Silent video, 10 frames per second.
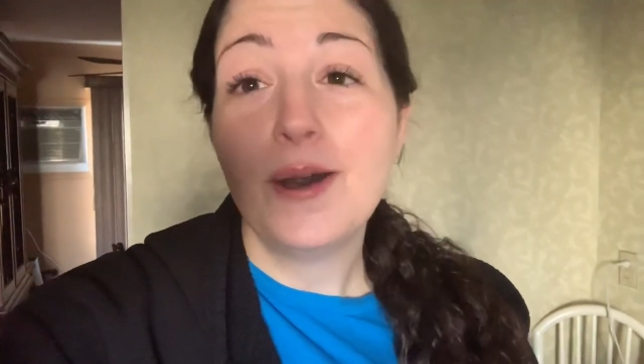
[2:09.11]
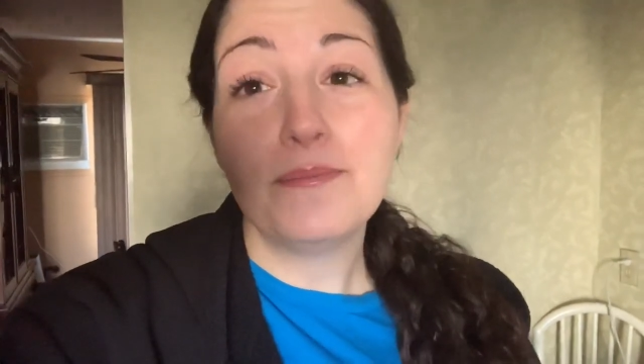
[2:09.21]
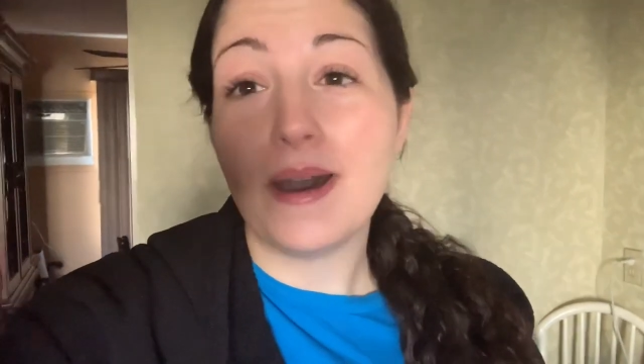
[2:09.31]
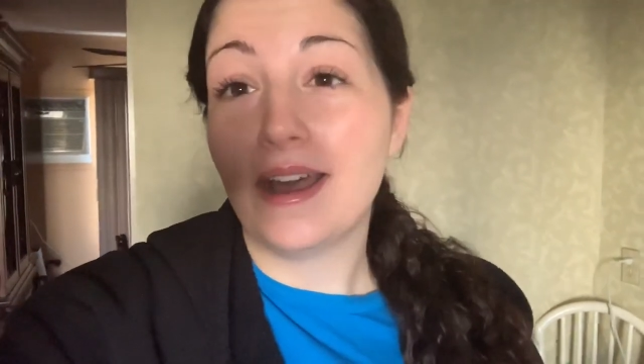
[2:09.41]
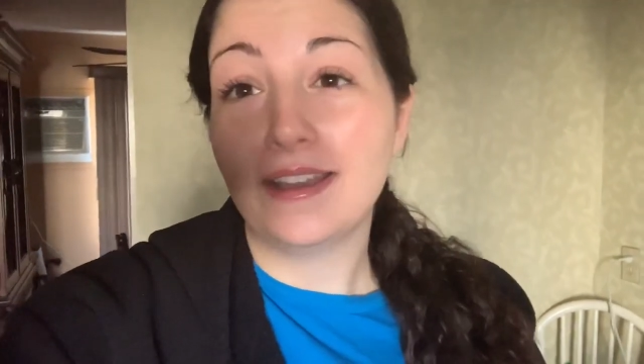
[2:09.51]

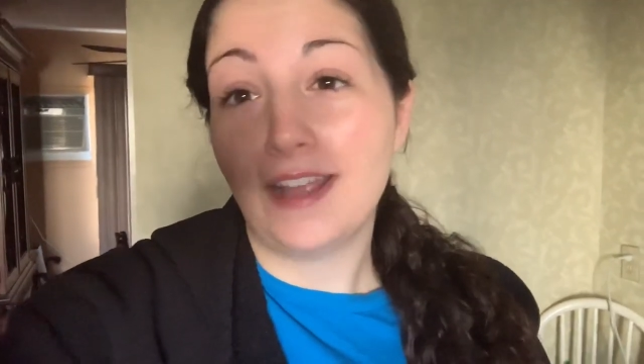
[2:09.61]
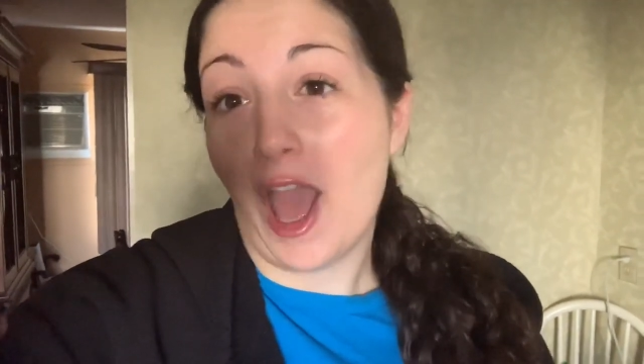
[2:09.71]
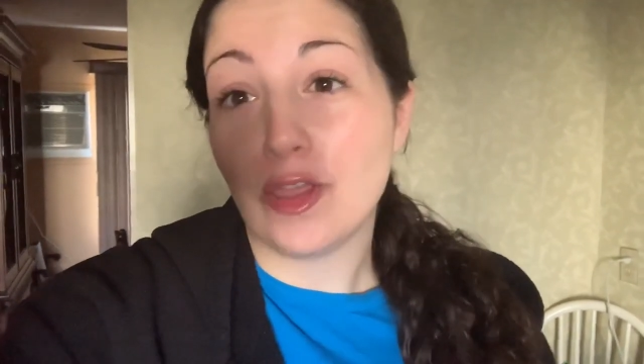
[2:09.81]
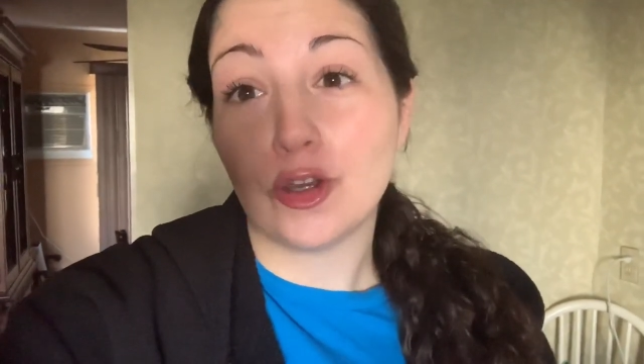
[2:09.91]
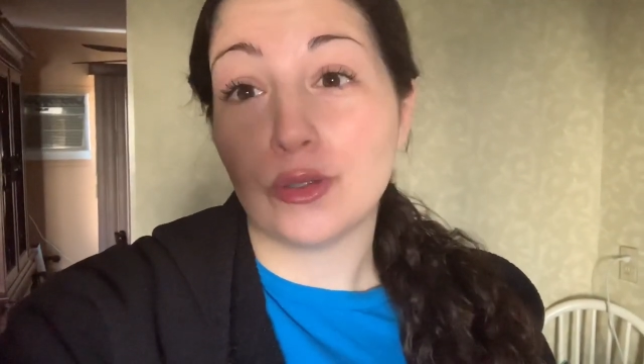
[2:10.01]
But yeah,
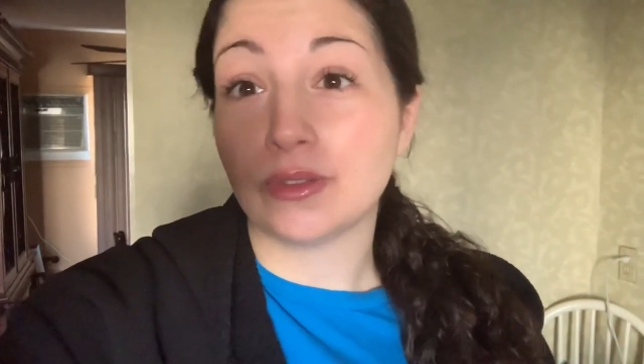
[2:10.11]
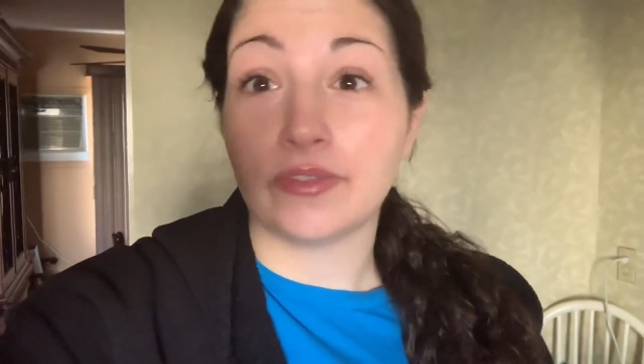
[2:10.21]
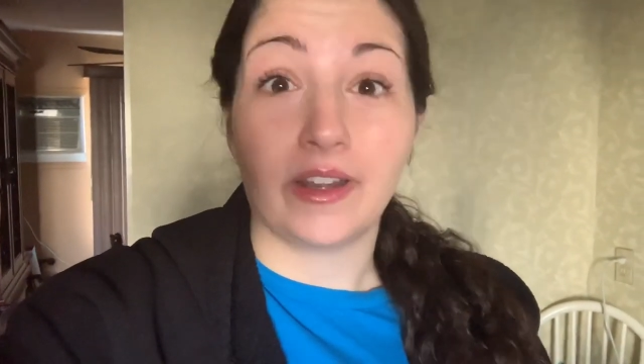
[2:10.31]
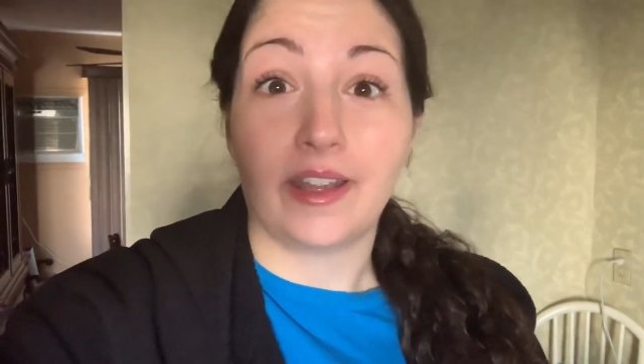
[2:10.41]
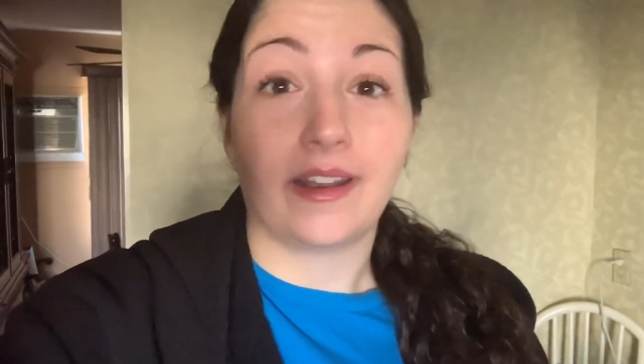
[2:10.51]
I thought it was
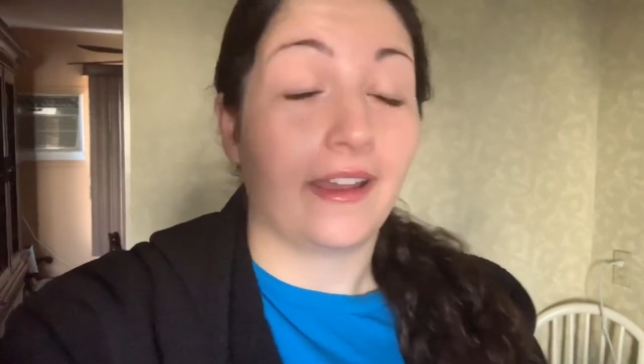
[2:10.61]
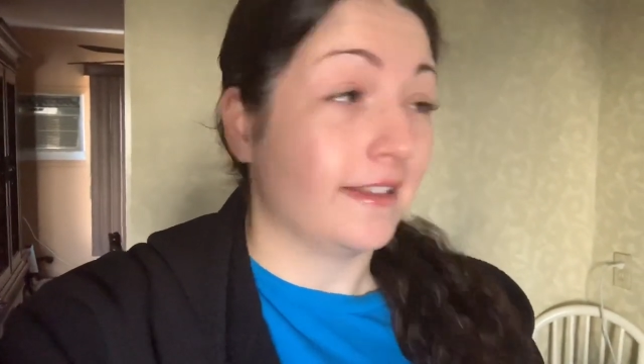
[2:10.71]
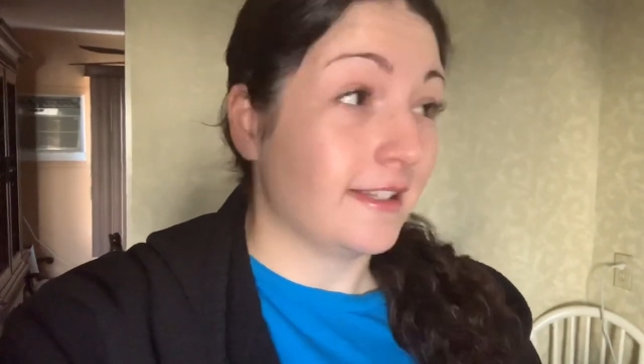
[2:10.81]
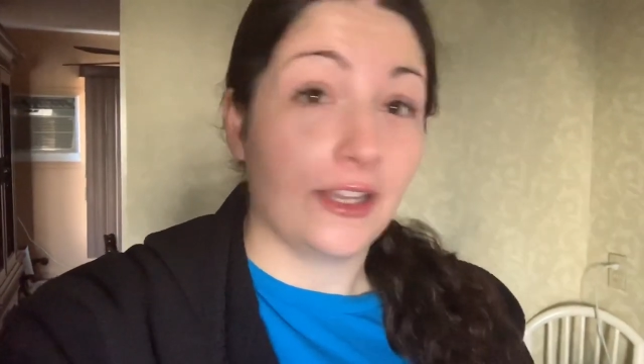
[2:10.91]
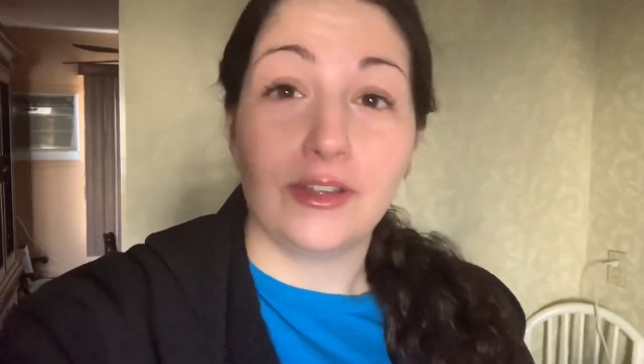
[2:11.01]
funny. I had
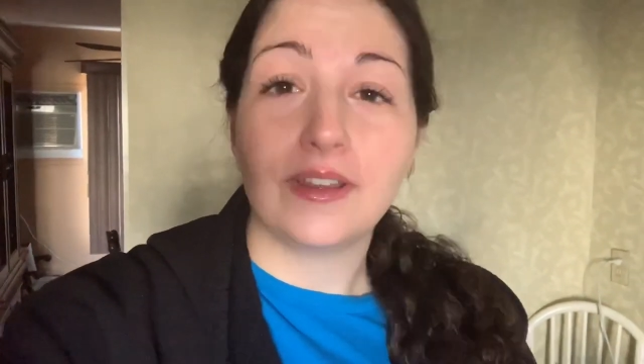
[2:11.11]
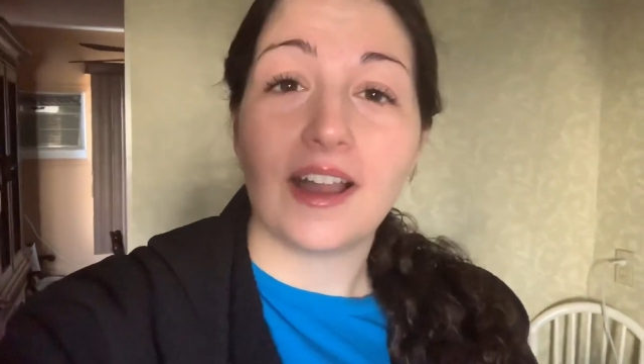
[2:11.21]
to tell you